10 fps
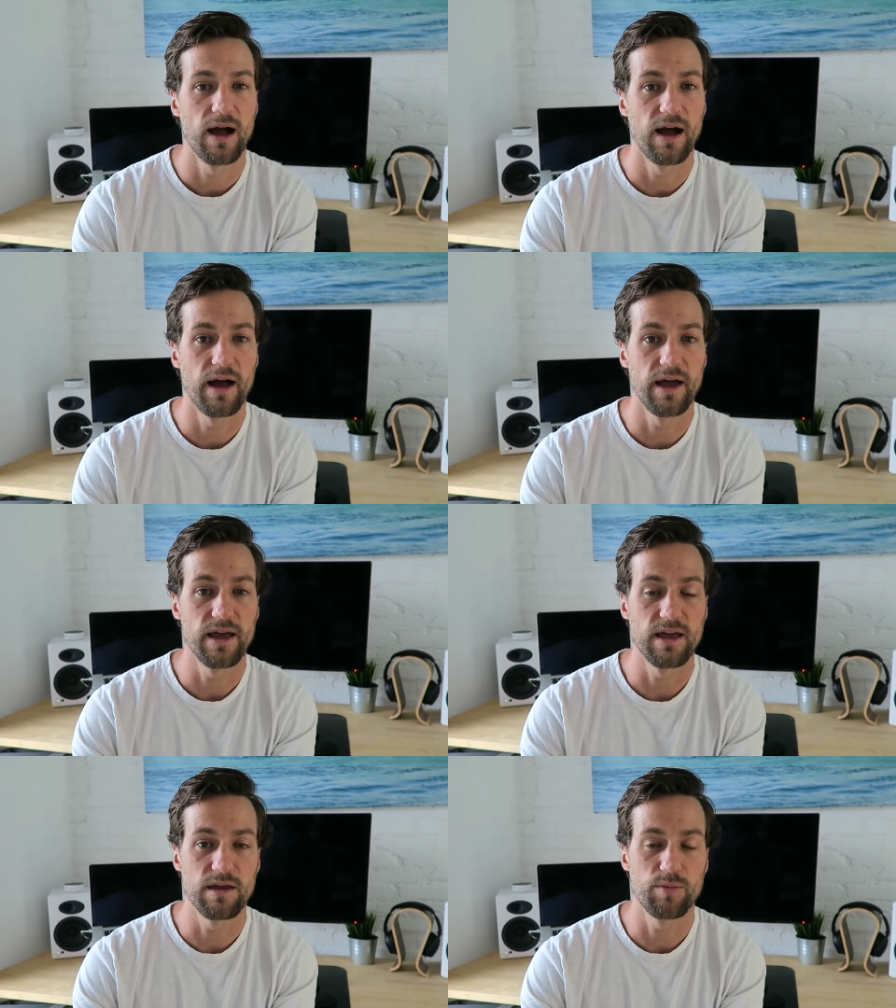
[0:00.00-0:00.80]

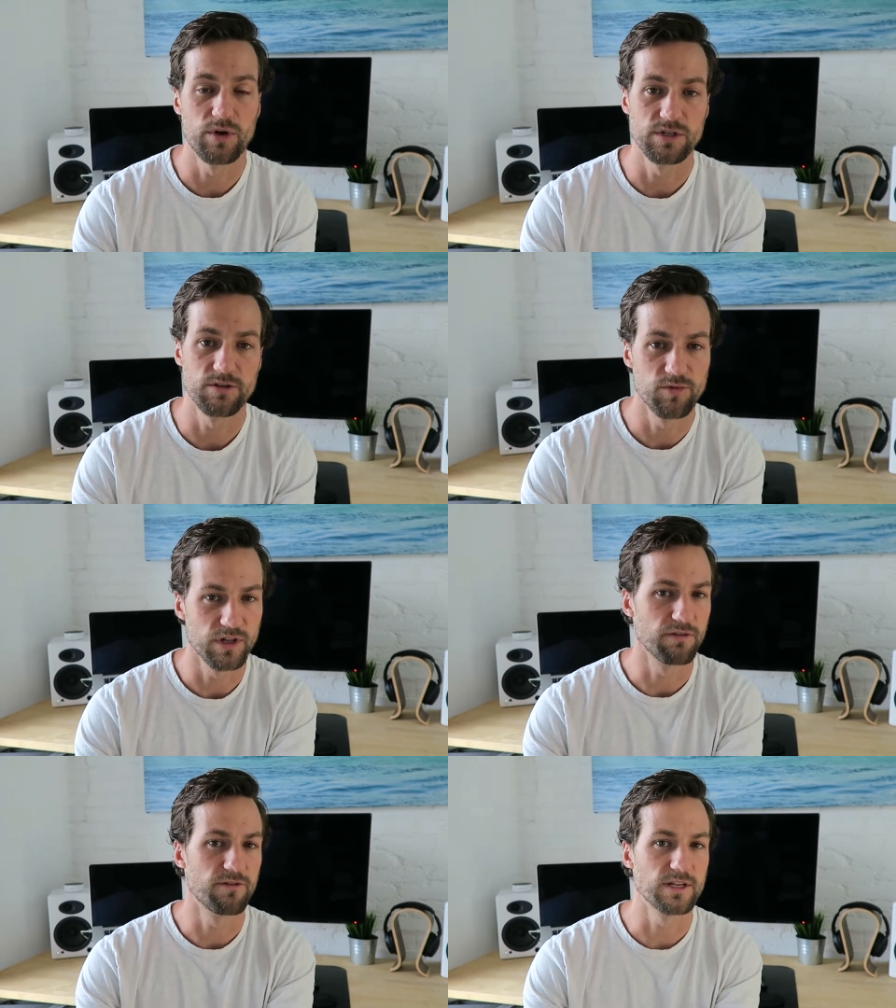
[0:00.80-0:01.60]
I personally
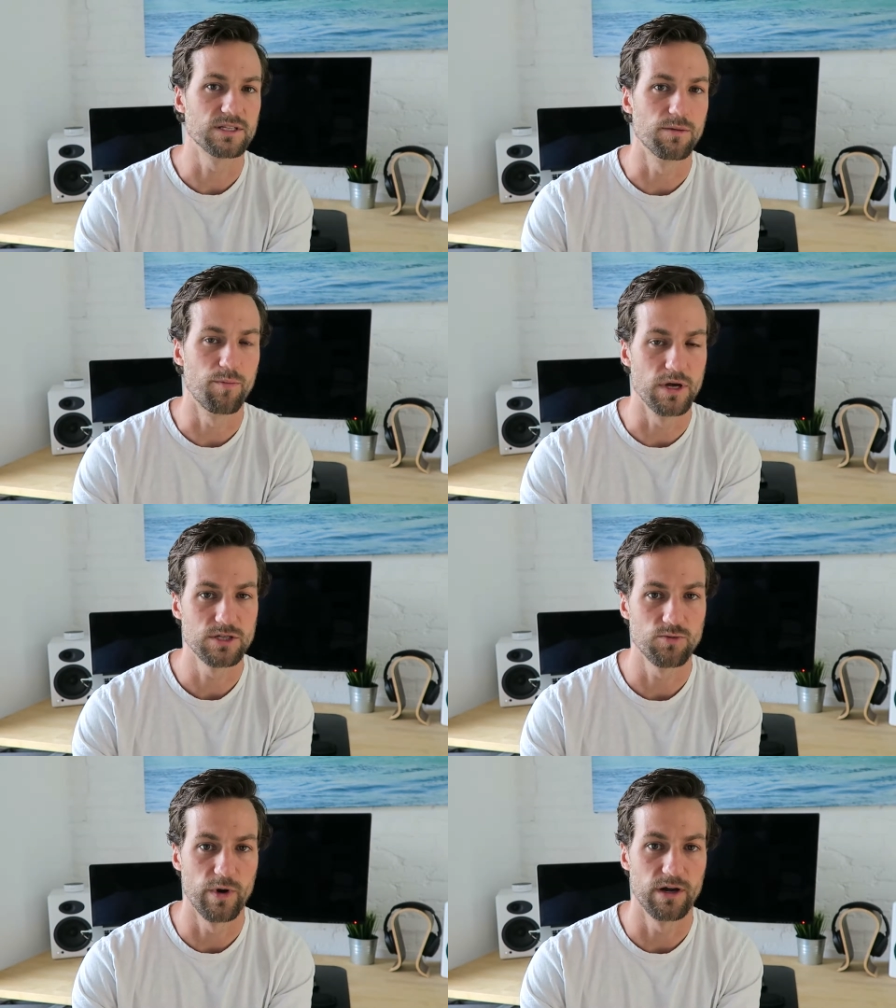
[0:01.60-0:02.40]
believe that's the
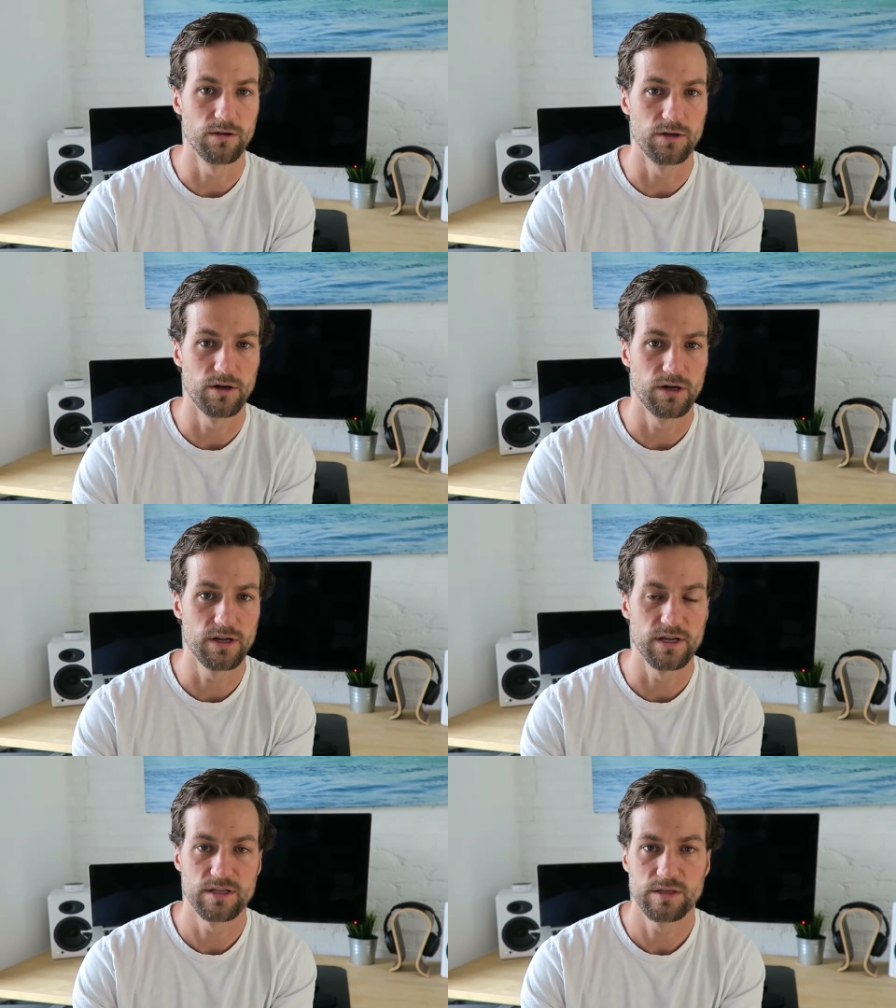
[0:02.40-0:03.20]
best way to learn
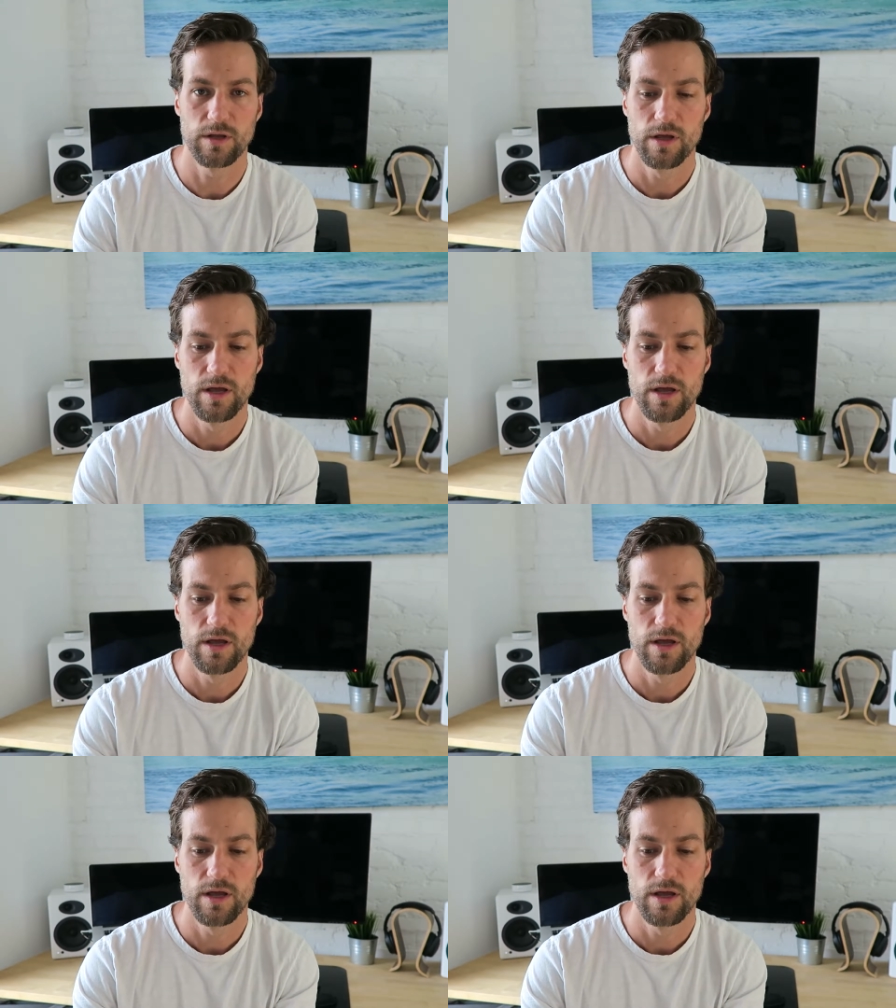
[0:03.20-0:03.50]
is